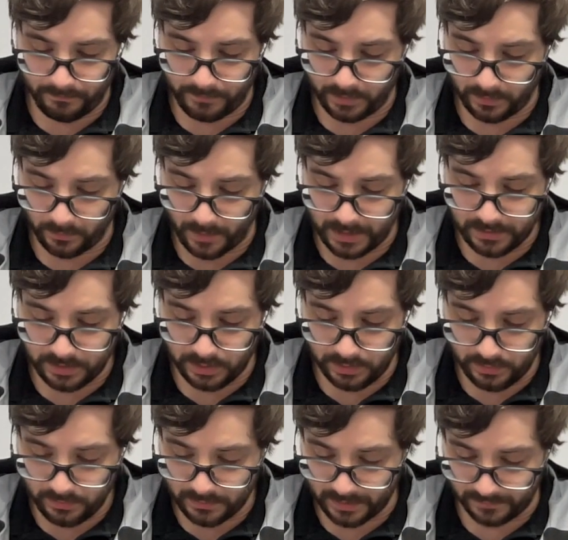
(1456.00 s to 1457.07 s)
But why do
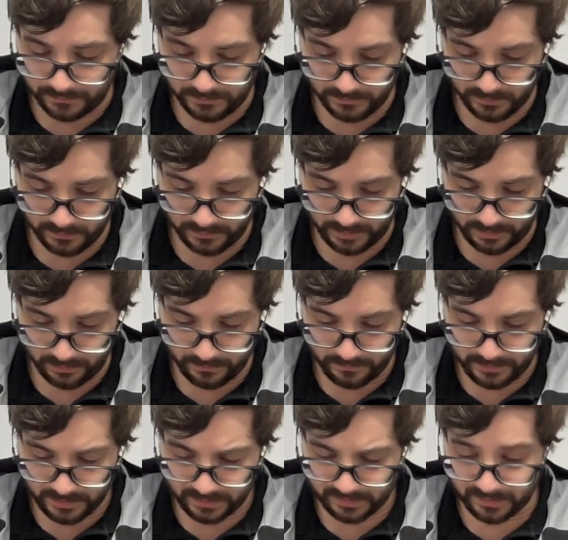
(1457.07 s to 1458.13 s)
you have to move out?
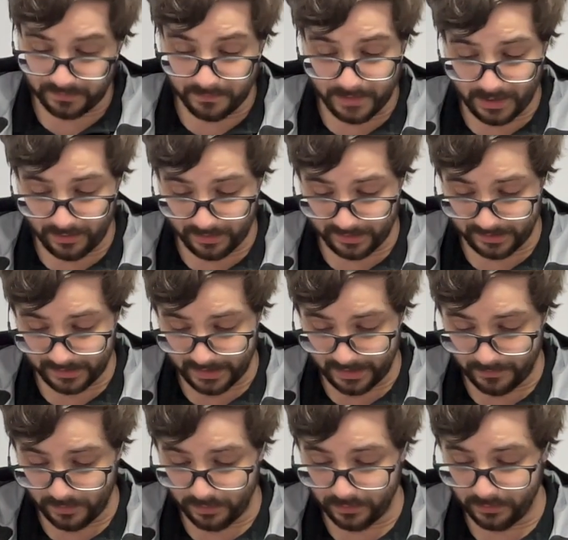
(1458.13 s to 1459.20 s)
Because it's Merritt's
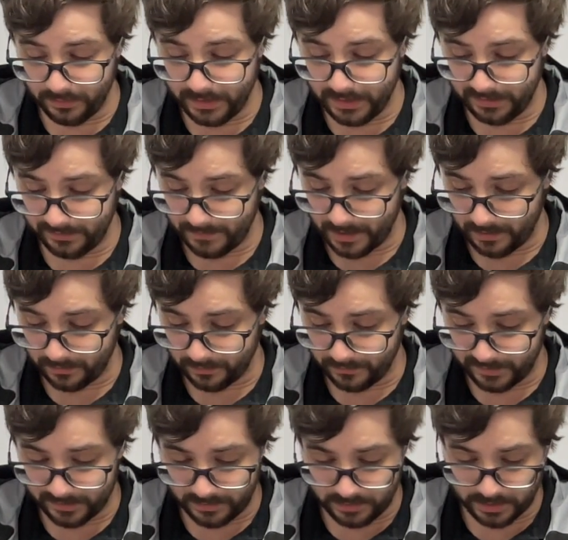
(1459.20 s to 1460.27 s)
name on the lease, Malcolm,
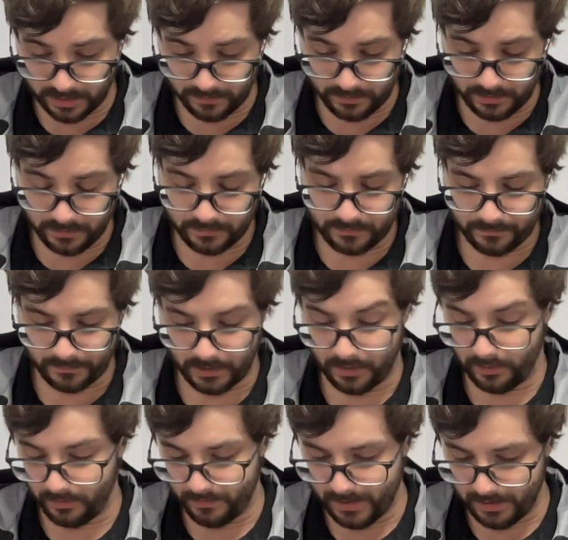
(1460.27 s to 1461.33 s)
said JB.
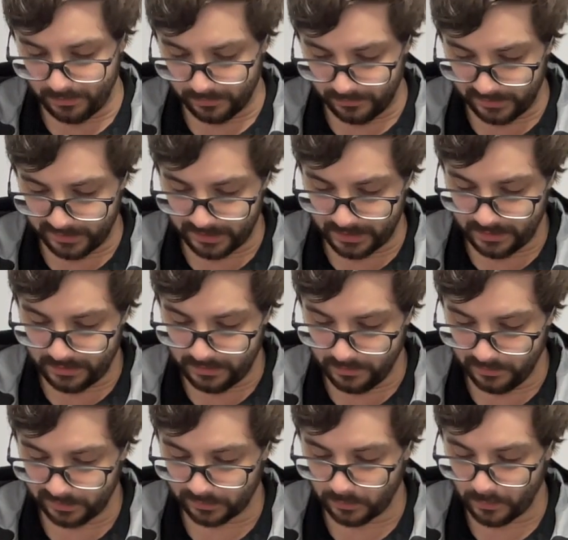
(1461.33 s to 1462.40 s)
Oh, Malcolm said. He
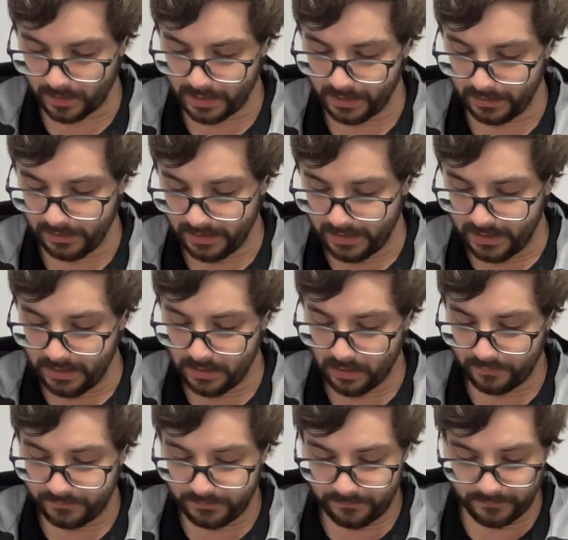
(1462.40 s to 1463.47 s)
was quiet. He
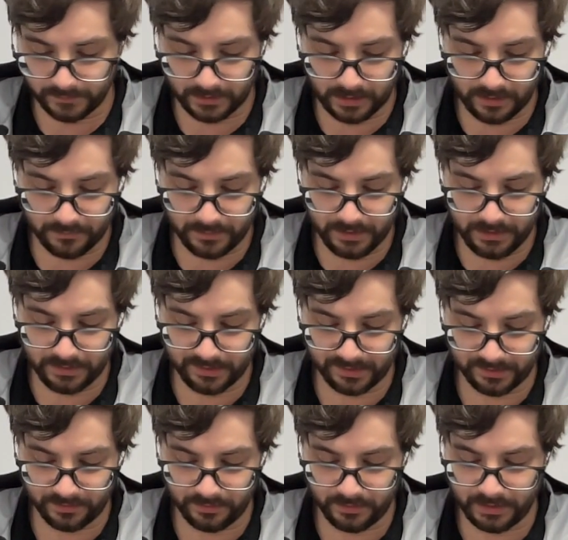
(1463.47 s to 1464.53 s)
often forgot what he
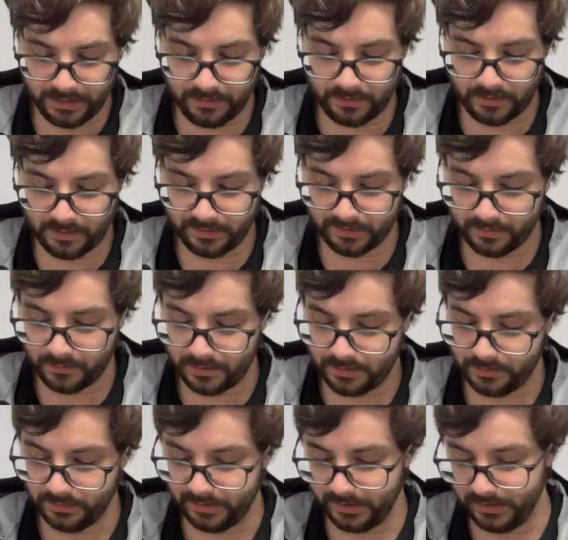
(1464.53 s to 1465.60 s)
considered
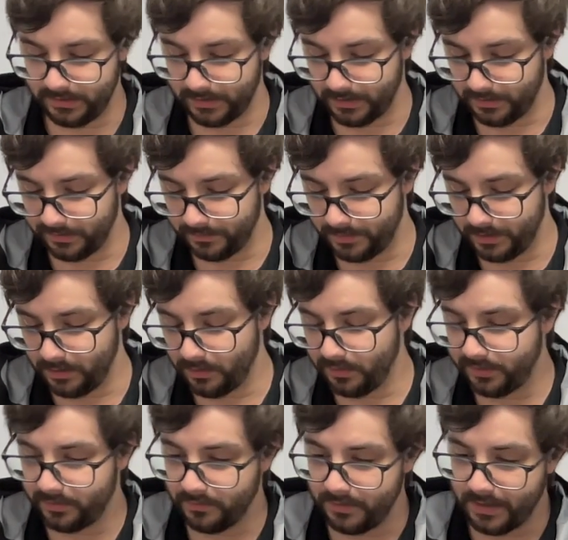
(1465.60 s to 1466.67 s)
inconsequential details, but he
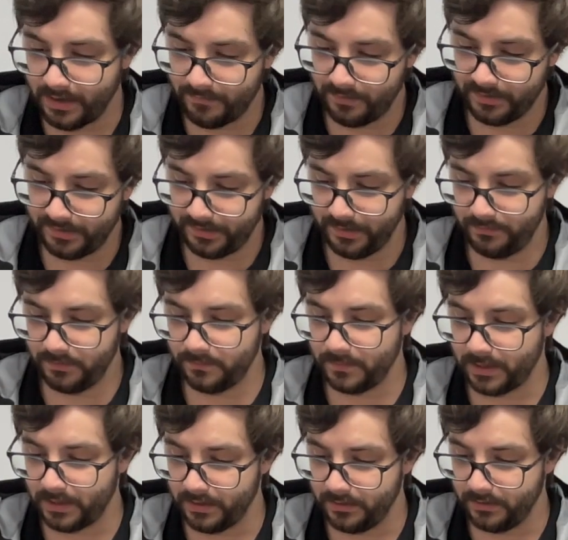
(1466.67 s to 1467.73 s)
also never seemed to
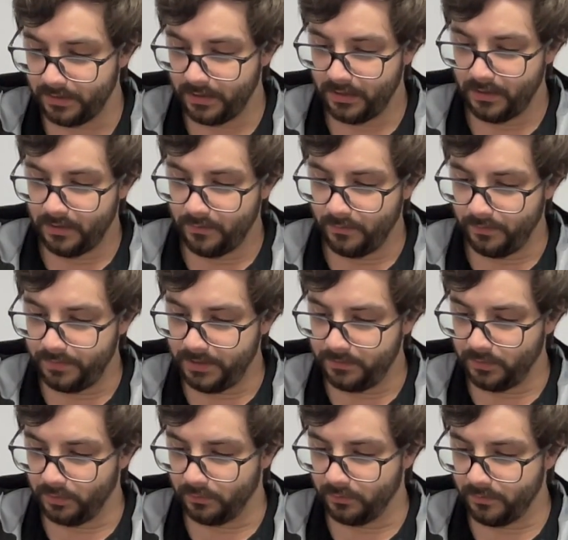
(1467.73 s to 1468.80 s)
mind when
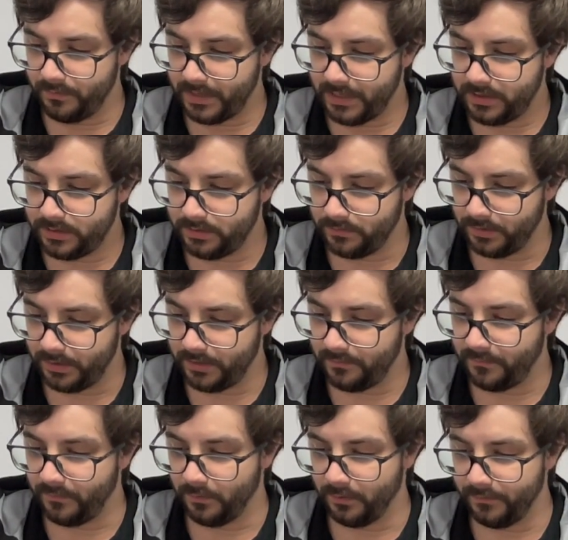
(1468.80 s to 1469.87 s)
people grew impatient with him
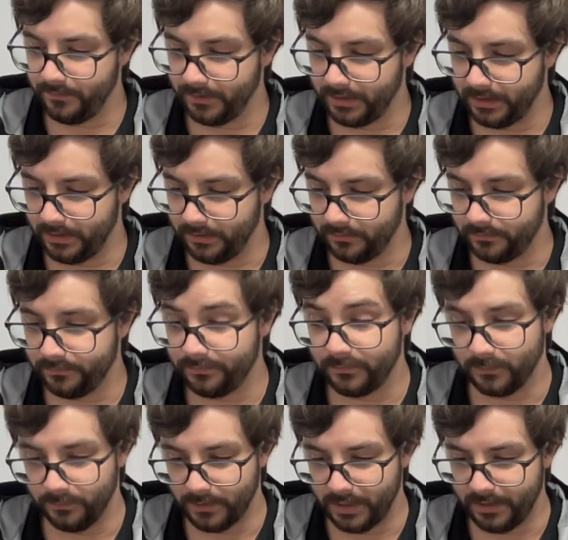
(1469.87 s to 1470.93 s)
for forgetting.
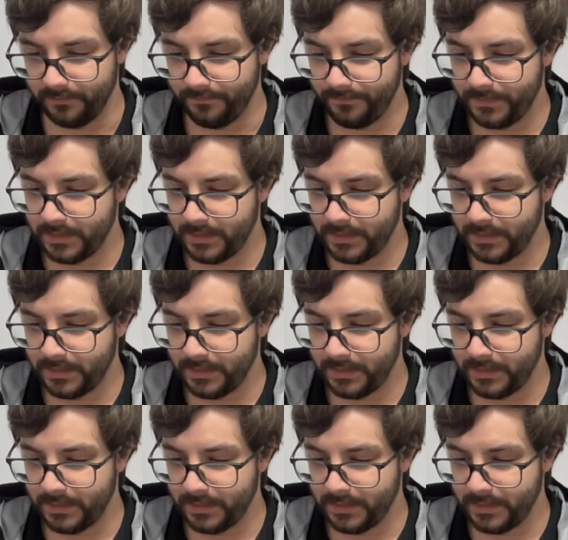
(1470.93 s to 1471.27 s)
Right.